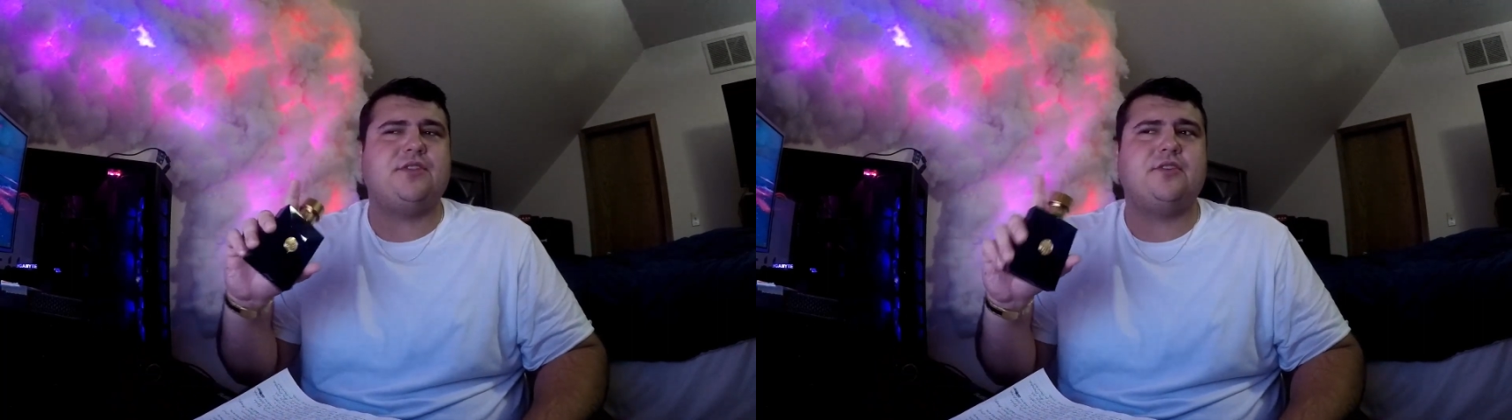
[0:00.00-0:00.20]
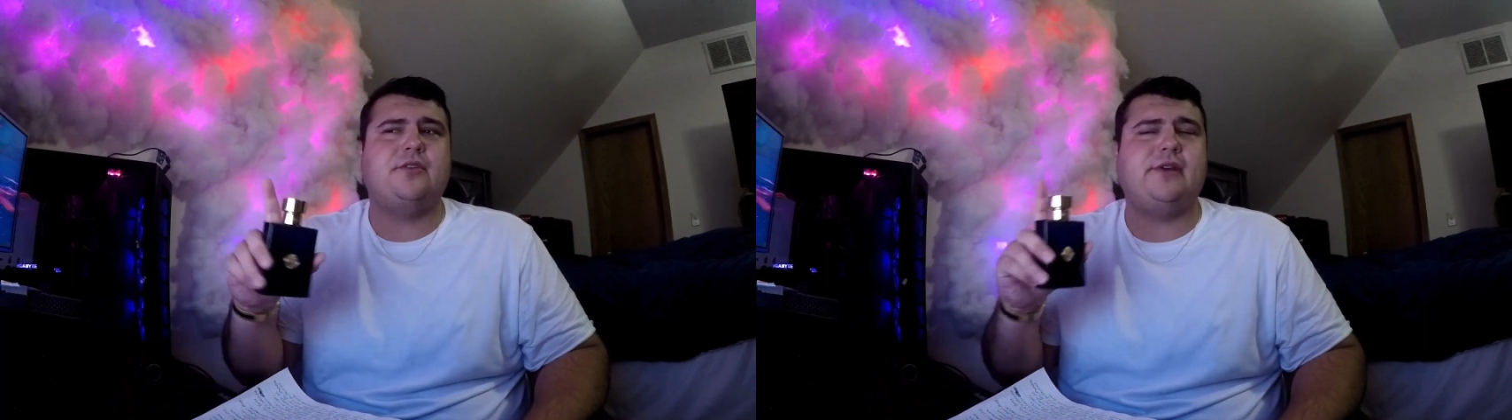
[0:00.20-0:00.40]

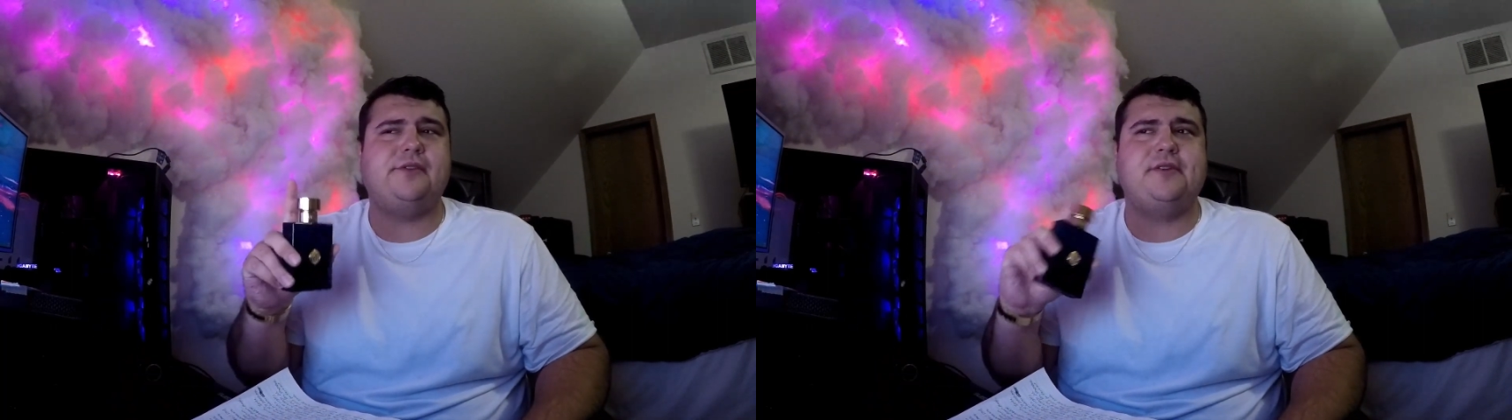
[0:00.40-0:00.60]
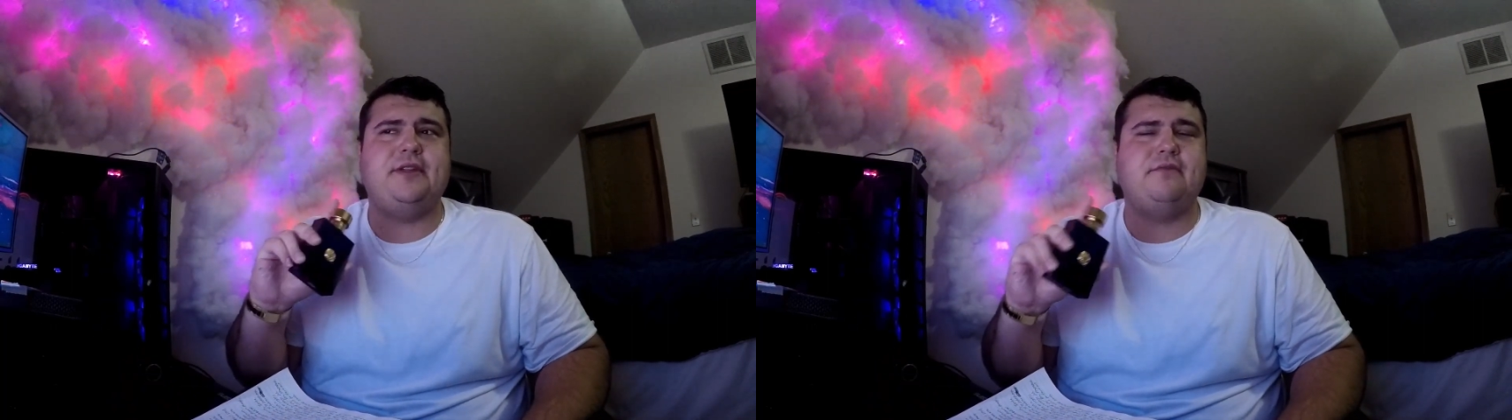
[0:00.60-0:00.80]

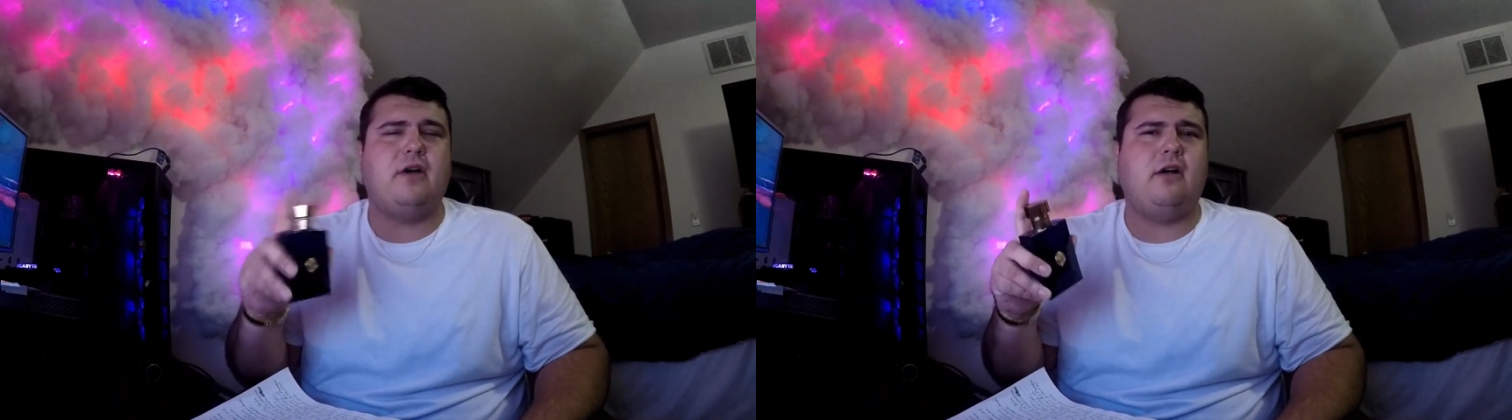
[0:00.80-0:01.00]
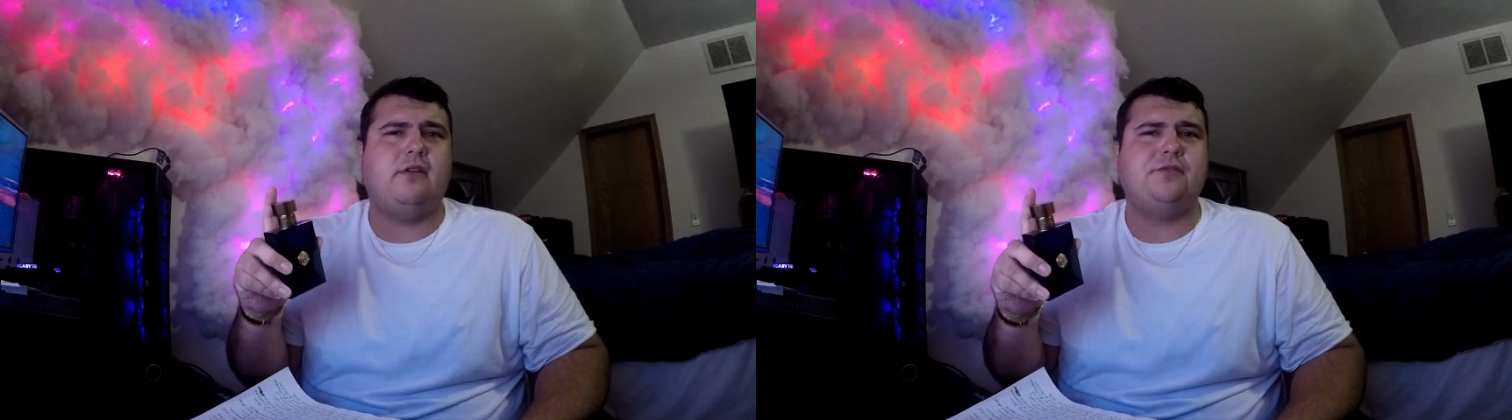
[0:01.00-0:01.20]
greenery
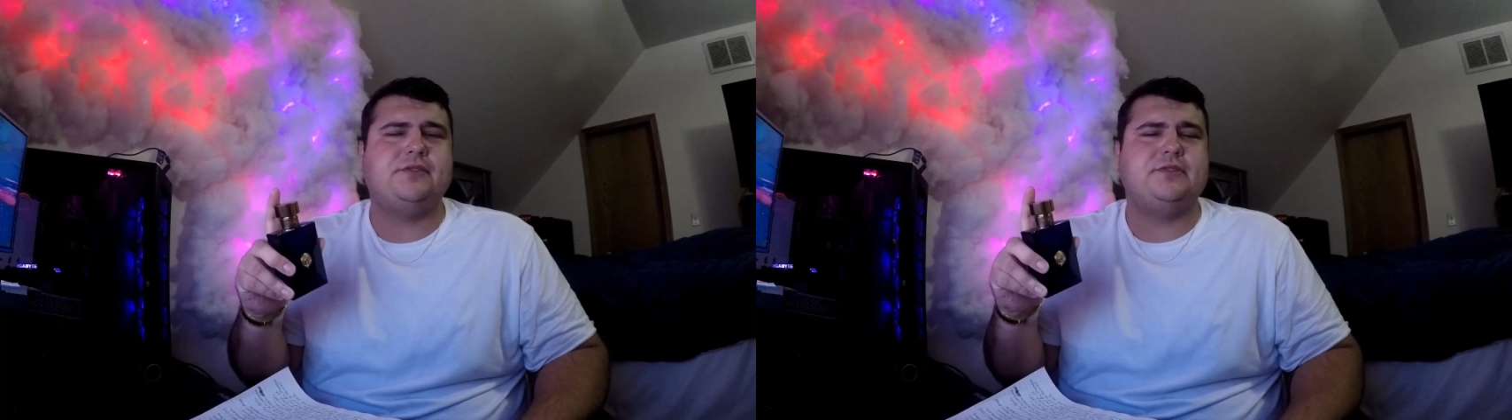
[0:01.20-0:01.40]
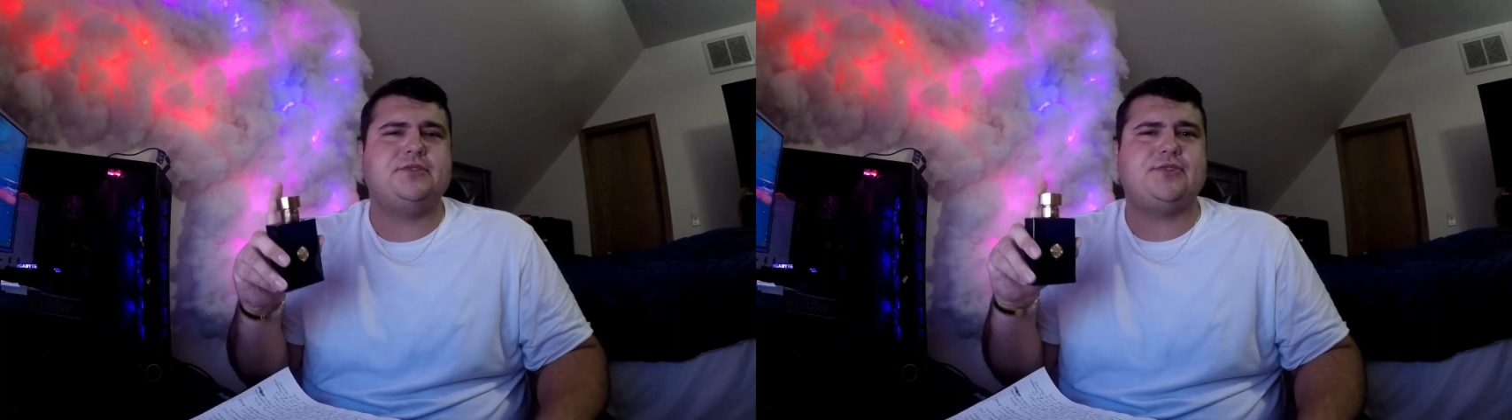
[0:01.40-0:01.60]
involved,
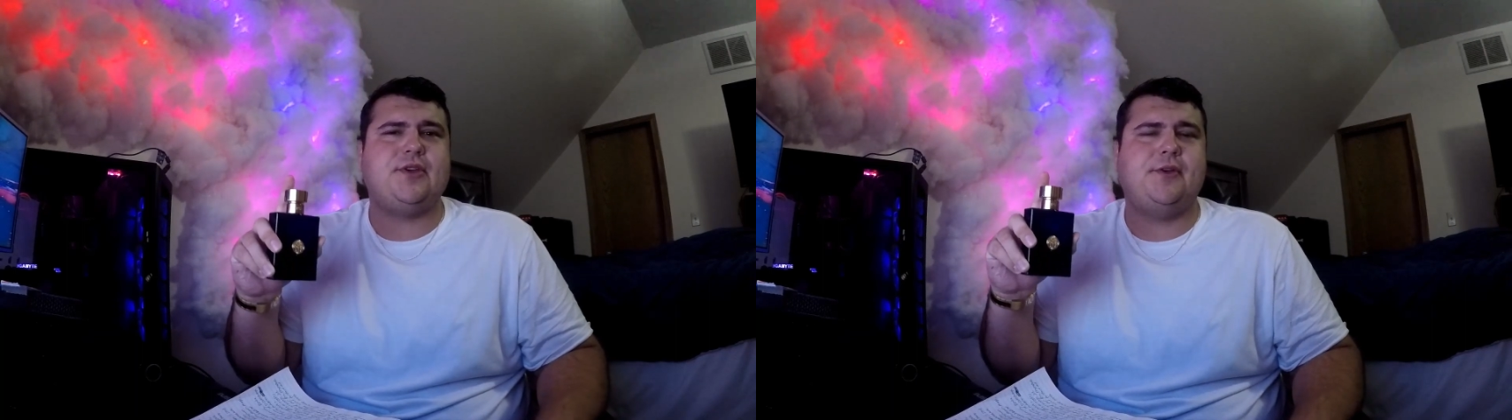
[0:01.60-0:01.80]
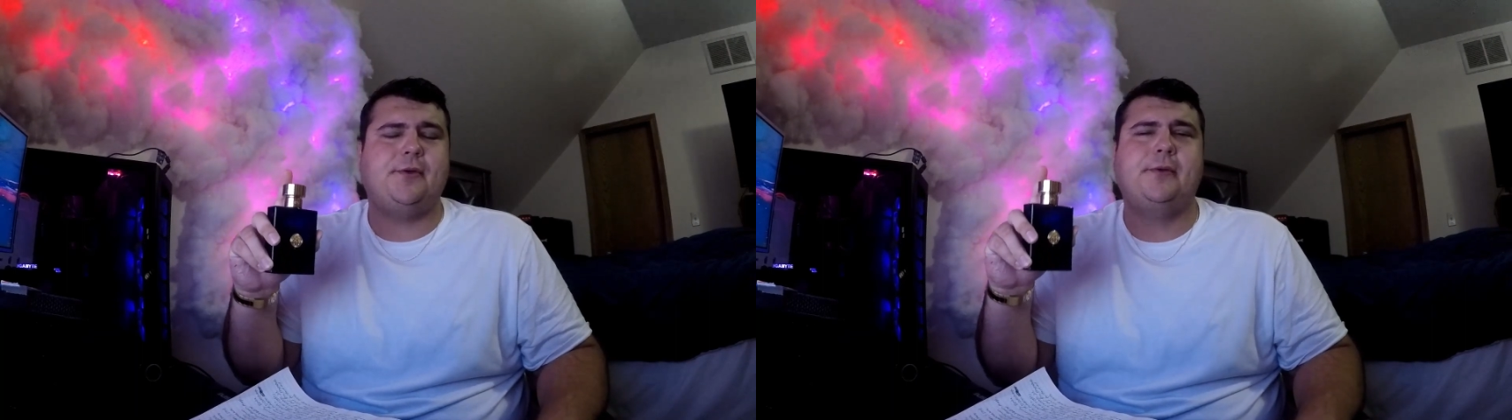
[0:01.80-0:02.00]

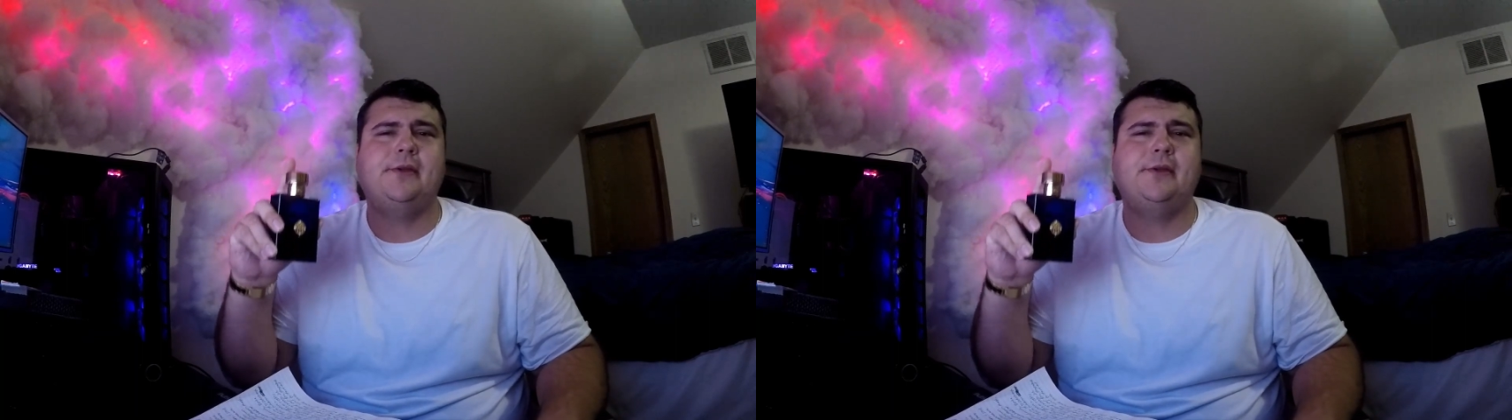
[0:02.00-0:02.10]
so